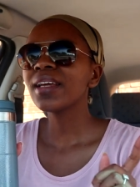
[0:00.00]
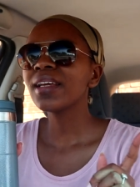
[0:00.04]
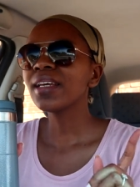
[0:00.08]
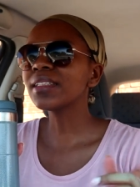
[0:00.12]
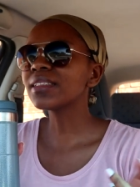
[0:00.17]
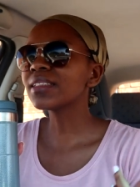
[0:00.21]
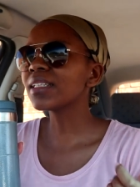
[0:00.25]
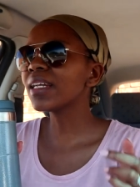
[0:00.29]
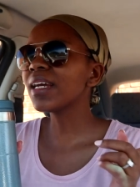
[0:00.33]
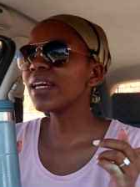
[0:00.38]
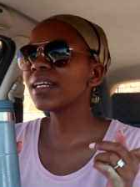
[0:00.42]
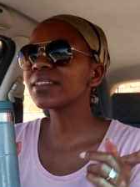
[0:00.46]

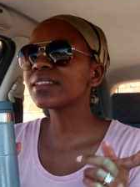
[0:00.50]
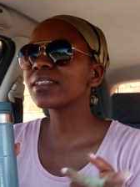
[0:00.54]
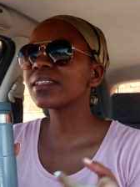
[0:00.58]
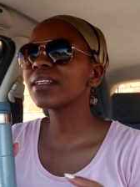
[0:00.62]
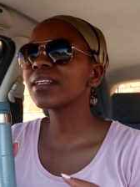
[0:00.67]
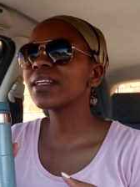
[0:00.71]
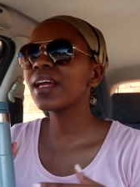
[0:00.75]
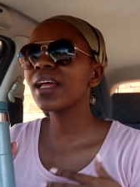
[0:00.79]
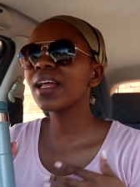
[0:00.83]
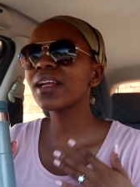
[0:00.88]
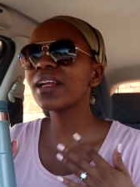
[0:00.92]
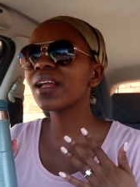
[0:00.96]
Yesterday I
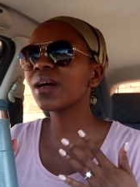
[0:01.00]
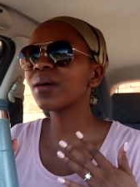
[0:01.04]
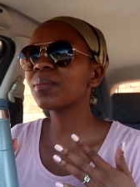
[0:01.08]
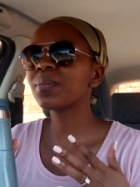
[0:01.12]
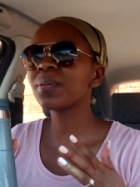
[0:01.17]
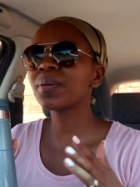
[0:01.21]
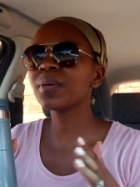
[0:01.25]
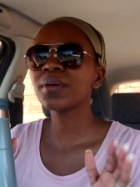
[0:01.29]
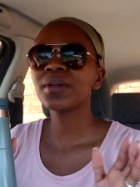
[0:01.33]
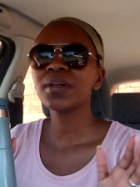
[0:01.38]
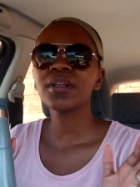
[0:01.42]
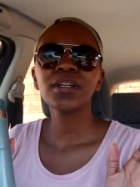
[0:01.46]
didn't end up
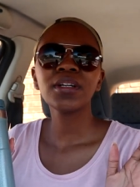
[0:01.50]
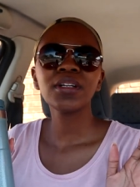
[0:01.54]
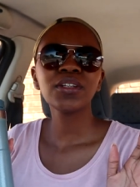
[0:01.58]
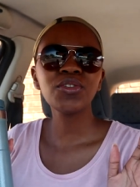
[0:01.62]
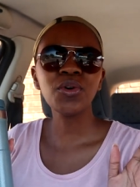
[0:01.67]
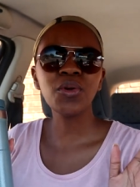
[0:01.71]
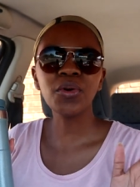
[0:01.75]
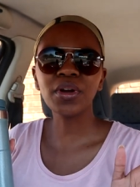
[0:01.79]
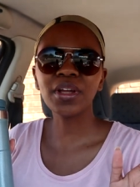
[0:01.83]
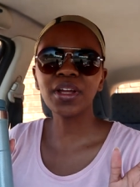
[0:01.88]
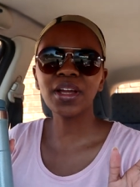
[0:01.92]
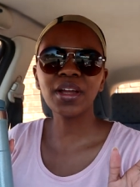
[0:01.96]

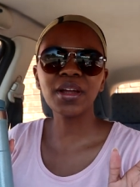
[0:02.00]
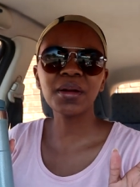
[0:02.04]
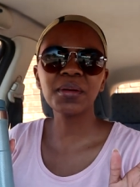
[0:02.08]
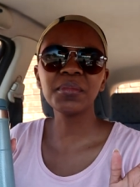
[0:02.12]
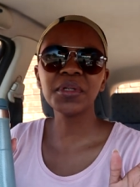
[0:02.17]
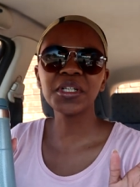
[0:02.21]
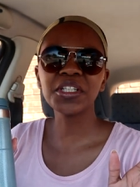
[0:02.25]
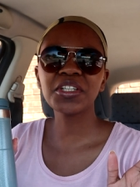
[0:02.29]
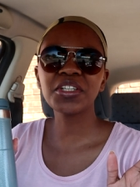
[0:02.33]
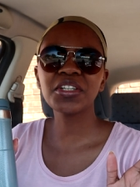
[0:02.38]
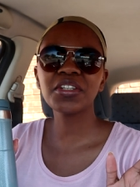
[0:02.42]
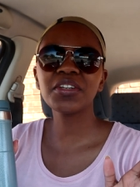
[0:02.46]
talking
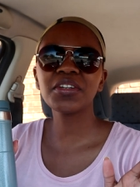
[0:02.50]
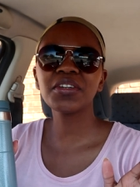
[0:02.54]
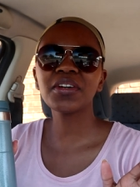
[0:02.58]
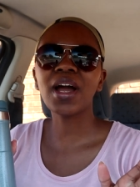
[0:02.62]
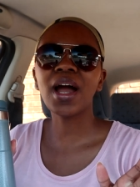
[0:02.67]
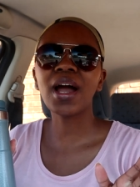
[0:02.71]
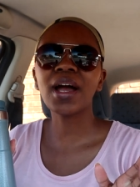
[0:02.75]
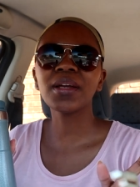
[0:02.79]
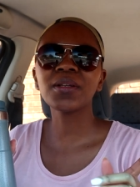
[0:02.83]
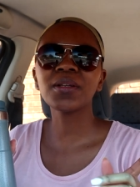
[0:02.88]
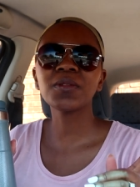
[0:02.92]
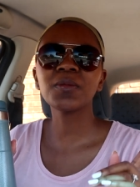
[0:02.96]
much to you
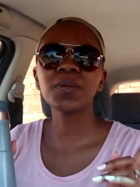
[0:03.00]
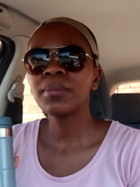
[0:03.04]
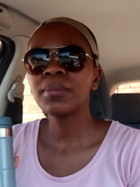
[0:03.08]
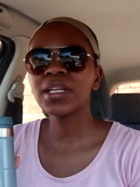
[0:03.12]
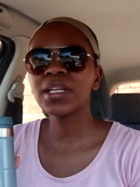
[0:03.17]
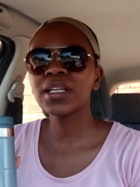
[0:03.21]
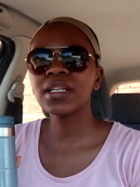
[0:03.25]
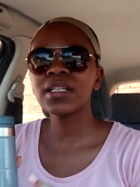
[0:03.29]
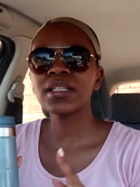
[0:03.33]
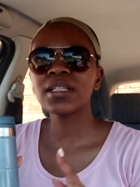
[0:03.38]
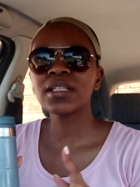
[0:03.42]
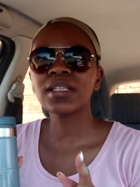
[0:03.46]
guys
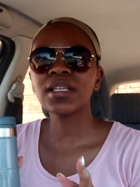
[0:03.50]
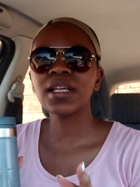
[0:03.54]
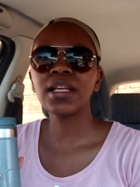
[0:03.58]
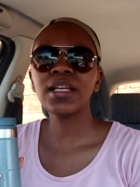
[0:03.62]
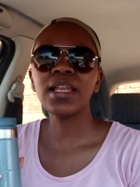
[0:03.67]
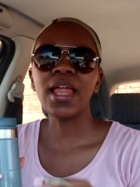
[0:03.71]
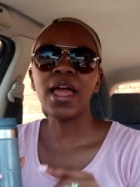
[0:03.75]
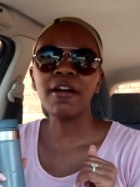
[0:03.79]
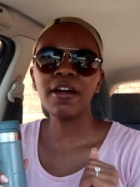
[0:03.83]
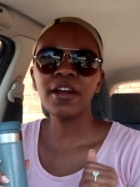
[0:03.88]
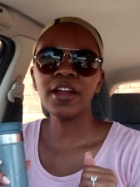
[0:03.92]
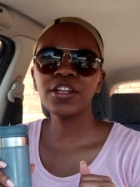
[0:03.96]
because
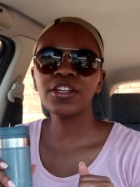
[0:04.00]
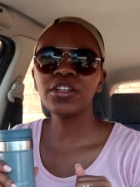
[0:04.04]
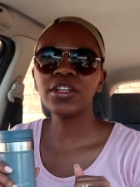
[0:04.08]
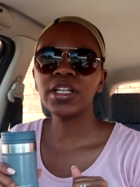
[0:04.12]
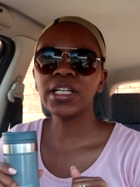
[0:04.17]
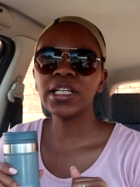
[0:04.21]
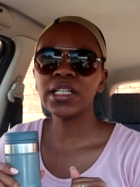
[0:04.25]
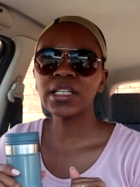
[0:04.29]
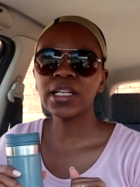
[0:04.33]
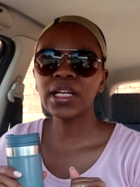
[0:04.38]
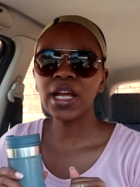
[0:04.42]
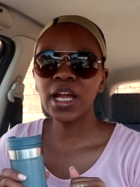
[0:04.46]
Larry and
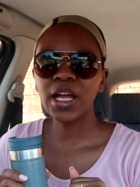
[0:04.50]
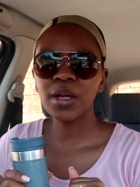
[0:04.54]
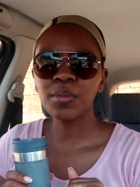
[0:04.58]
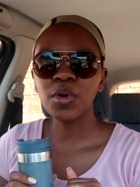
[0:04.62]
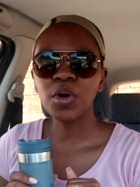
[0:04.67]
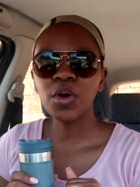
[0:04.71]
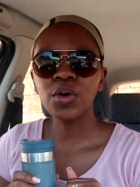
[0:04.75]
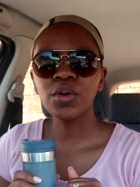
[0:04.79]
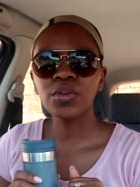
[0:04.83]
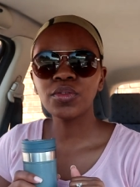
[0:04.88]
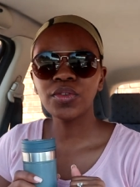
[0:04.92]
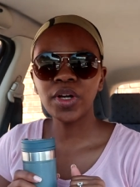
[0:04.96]
Yulene came
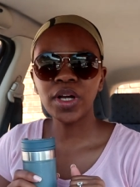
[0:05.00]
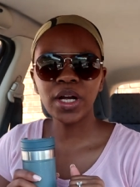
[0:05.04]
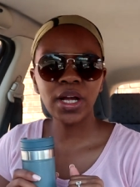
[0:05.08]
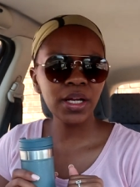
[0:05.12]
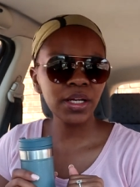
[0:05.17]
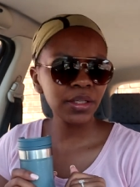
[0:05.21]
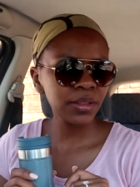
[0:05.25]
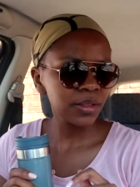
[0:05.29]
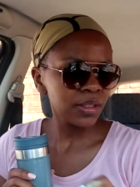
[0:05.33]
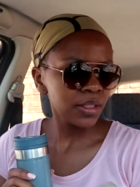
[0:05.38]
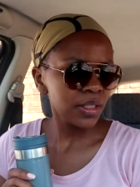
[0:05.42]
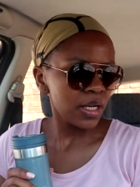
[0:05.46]

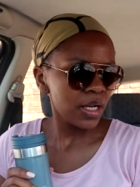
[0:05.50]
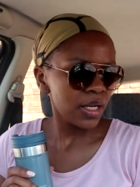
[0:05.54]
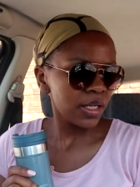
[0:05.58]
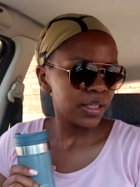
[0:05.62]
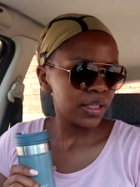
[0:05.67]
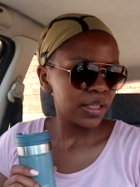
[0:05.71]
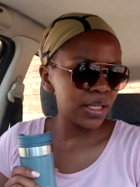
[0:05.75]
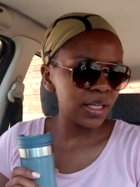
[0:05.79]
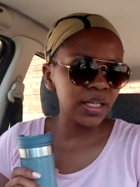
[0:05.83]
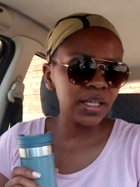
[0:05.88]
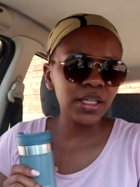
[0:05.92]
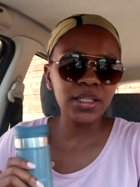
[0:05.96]
over,
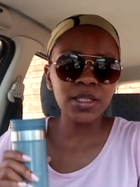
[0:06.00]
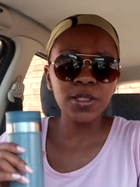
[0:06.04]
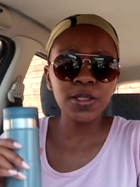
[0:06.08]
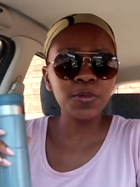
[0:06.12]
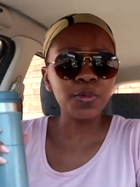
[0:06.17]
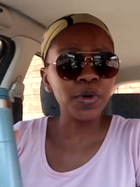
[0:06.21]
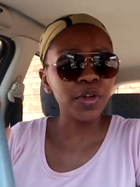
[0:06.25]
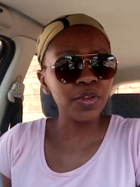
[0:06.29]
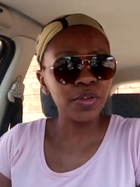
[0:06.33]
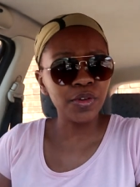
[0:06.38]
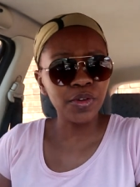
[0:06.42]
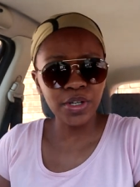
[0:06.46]
Keegan's
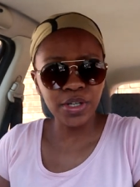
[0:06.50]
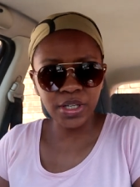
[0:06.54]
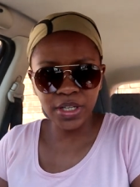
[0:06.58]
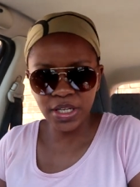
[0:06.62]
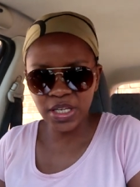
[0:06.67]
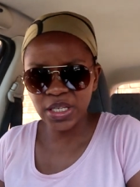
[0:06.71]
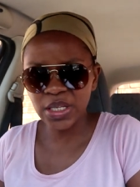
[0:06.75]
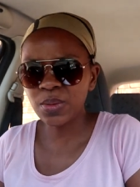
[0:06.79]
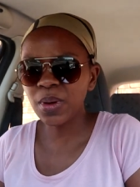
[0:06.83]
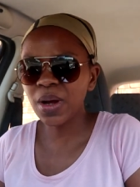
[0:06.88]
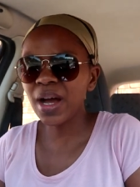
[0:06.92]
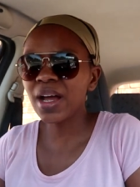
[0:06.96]
brother and
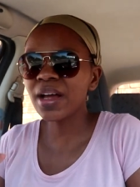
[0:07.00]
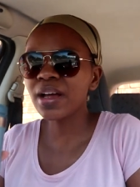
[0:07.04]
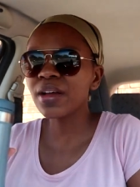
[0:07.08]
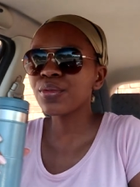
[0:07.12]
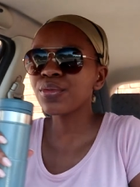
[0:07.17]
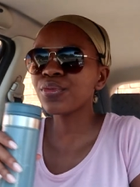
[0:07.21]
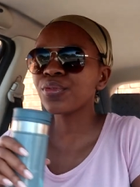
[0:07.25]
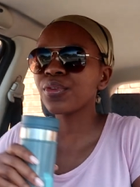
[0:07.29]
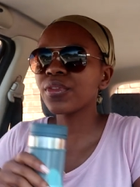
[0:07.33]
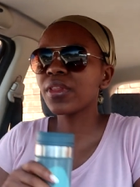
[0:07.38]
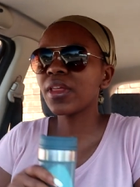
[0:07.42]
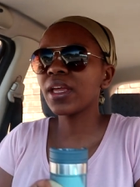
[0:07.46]
his
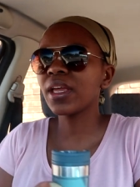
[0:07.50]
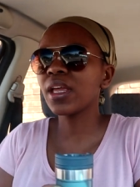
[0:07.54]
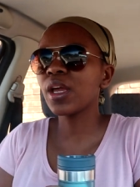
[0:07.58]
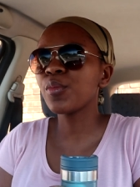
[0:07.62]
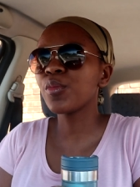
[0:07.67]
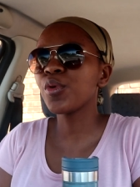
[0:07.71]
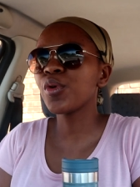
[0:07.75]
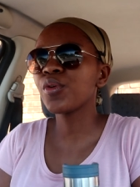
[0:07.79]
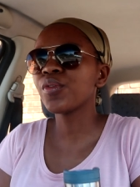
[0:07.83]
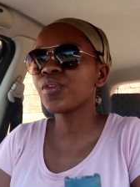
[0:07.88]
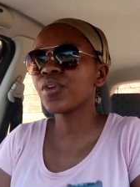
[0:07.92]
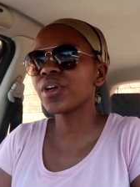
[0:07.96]
wife. They
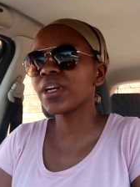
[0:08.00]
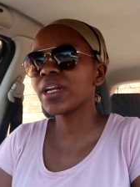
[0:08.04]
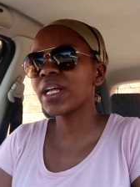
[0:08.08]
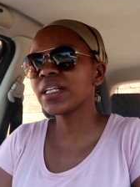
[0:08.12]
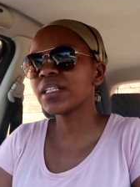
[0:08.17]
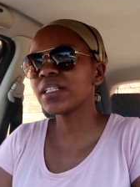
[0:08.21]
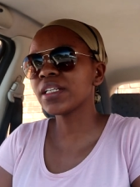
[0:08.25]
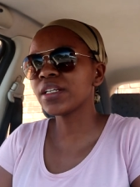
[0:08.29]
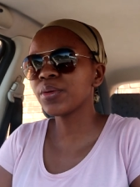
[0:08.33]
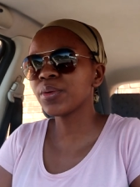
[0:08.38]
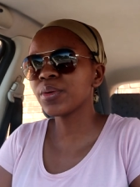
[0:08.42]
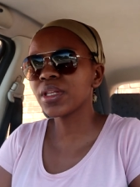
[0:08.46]
came over and
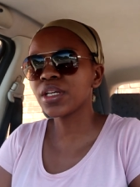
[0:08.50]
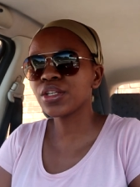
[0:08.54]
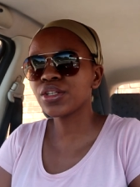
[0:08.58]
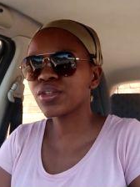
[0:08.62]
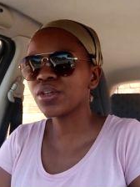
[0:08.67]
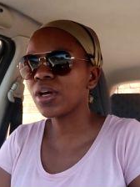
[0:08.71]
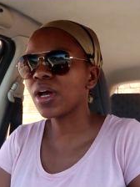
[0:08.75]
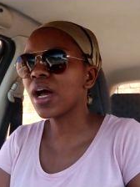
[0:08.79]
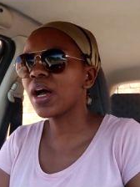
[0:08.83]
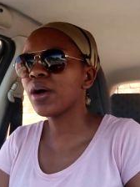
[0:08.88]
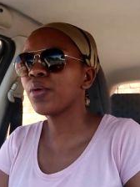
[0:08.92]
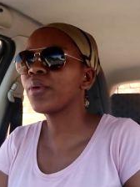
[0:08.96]
had dinner with us,
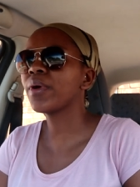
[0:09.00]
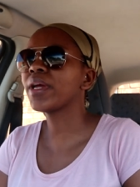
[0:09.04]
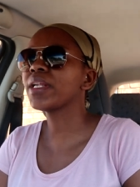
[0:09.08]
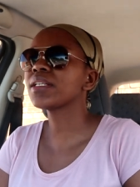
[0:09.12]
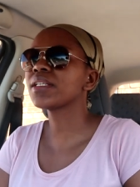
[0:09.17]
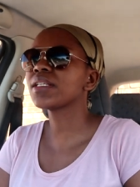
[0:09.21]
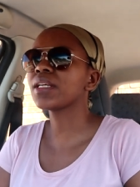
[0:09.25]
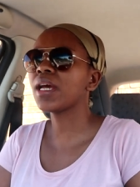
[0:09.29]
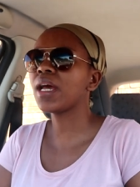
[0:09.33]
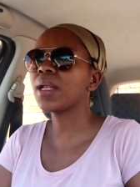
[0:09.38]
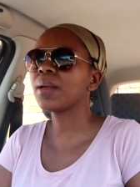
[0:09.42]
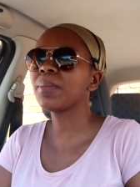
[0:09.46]
so I
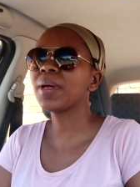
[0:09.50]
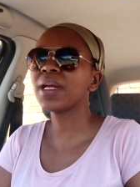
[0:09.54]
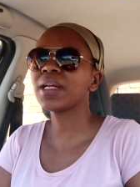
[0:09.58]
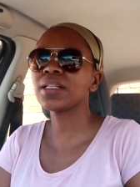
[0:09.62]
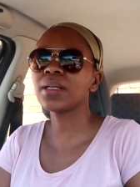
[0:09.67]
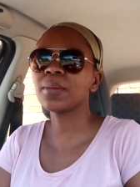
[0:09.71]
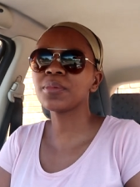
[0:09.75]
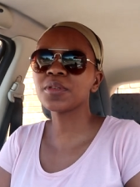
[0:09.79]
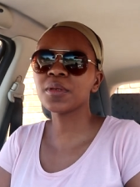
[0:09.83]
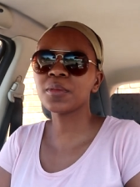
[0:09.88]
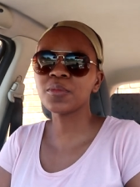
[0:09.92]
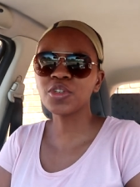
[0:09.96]
went and
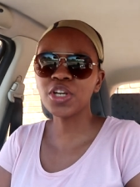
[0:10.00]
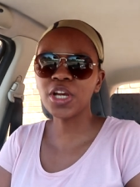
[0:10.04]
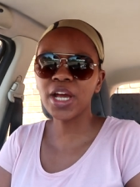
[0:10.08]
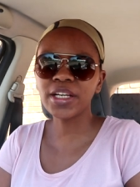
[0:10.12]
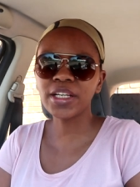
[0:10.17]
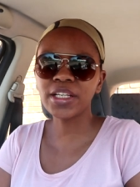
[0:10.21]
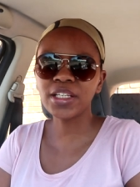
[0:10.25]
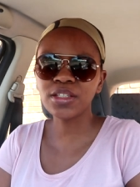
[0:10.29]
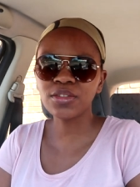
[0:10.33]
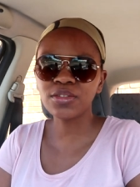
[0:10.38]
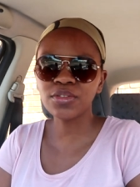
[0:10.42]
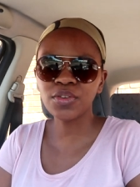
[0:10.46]
picked up some
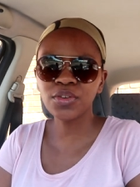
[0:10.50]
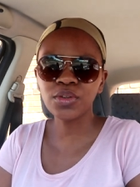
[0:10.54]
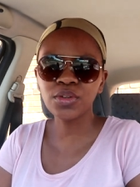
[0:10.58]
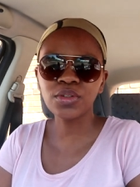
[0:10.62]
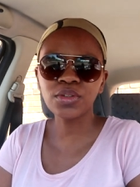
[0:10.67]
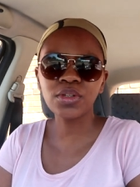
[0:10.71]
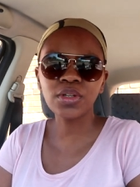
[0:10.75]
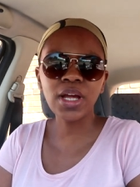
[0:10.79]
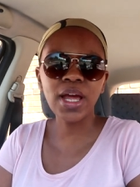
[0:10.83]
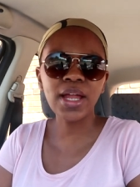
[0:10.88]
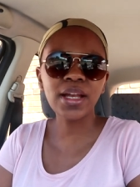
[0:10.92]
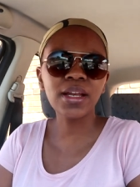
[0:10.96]
Chinese
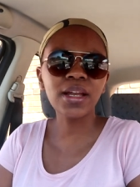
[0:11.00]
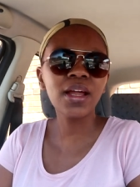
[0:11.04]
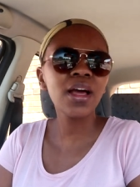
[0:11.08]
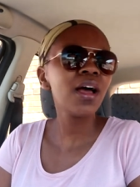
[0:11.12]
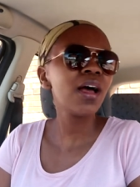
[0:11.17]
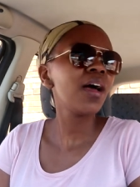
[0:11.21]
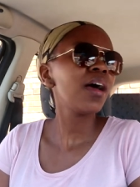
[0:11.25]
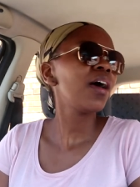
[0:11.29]
food. And